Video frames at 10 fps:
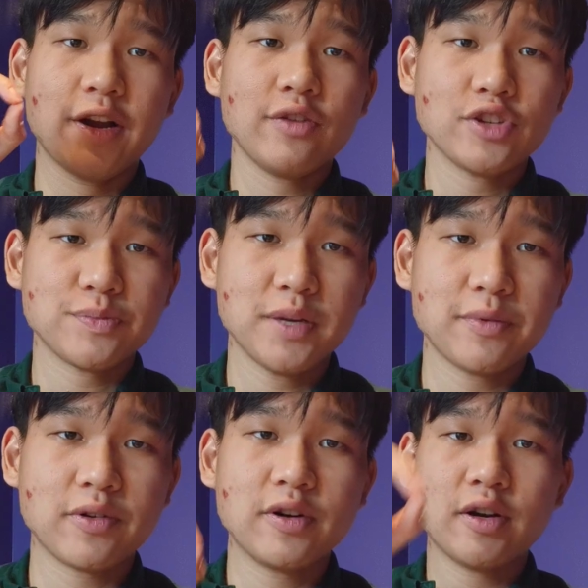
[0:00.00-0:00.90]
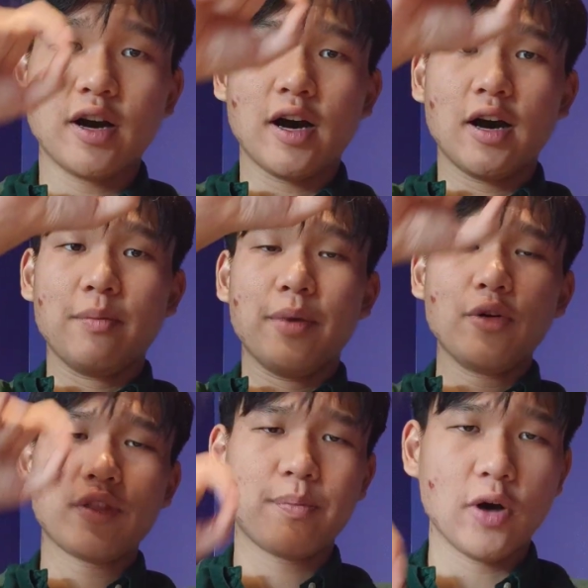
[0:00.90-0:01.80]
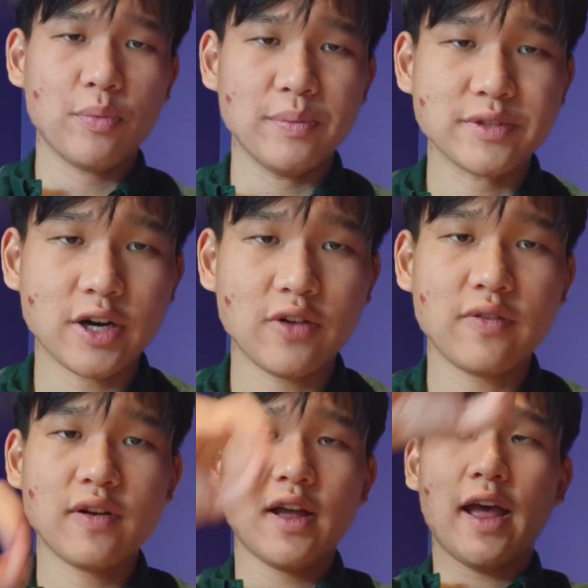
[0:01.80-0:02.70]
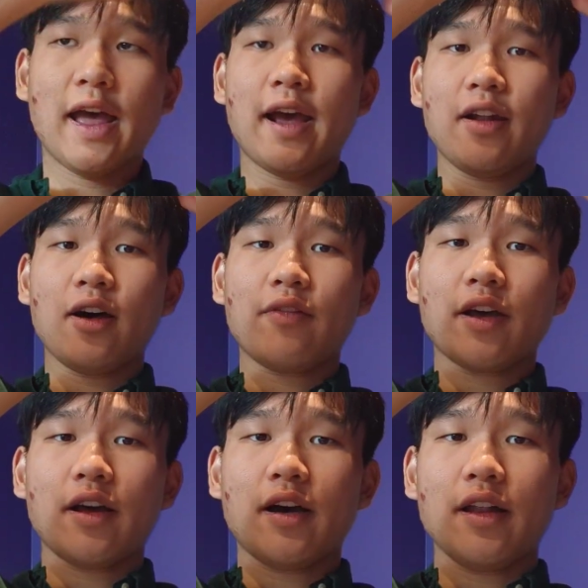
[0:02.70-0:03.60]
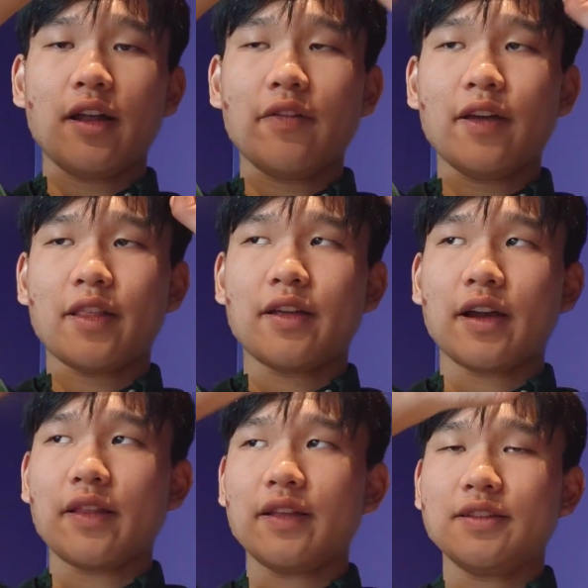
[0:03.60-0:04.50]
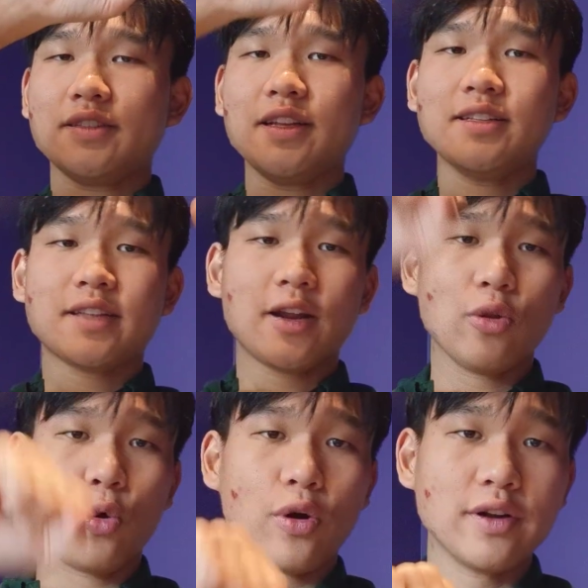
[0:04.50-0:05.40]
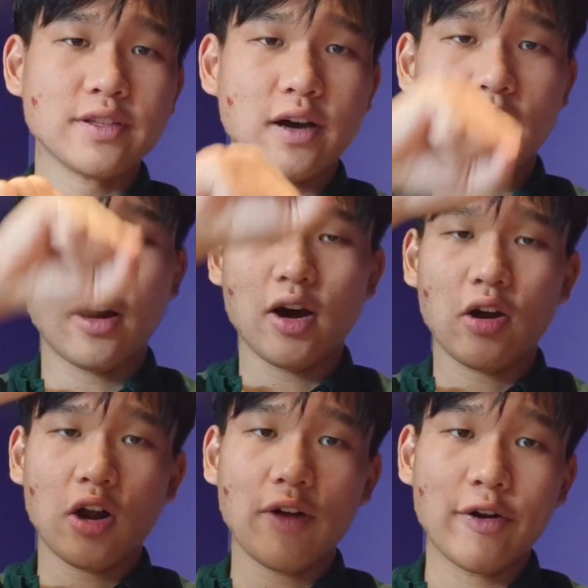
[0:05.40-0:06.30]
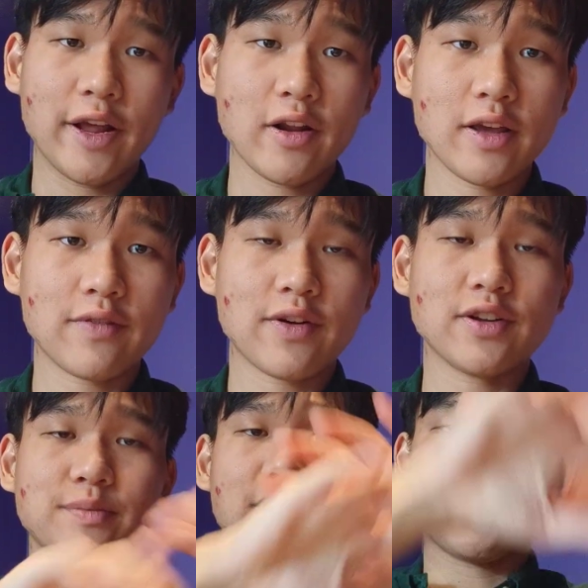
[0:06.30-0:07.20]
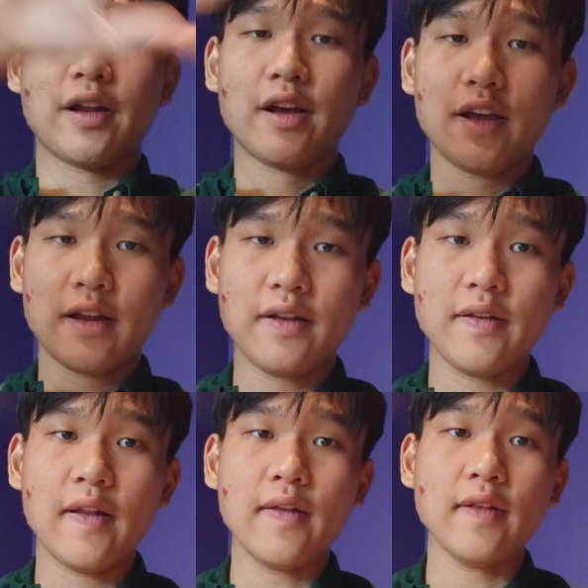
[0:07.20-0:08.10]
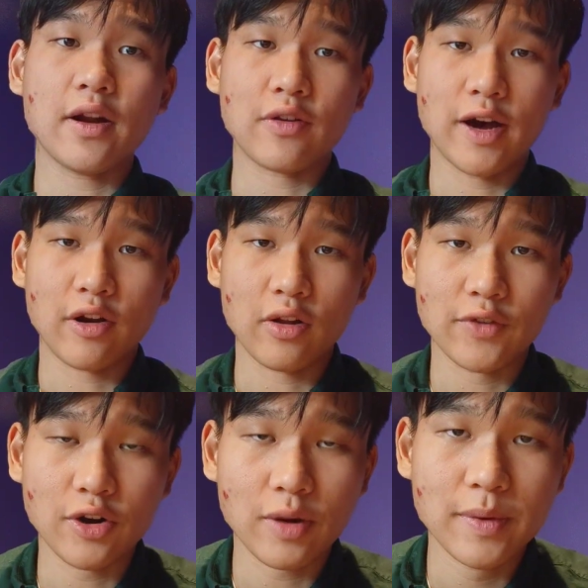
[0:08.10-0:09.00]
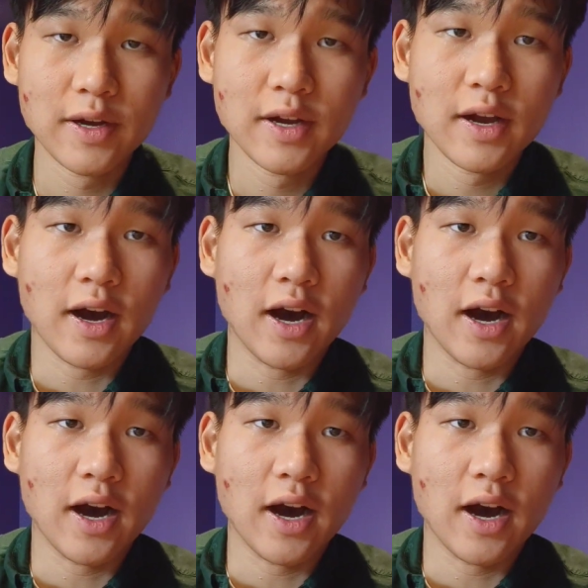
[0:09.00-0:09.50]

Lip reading: very rich people, both the Pope himself and a lot of like the kind of the city-state lords around Italy at first, but then later around all of Europe,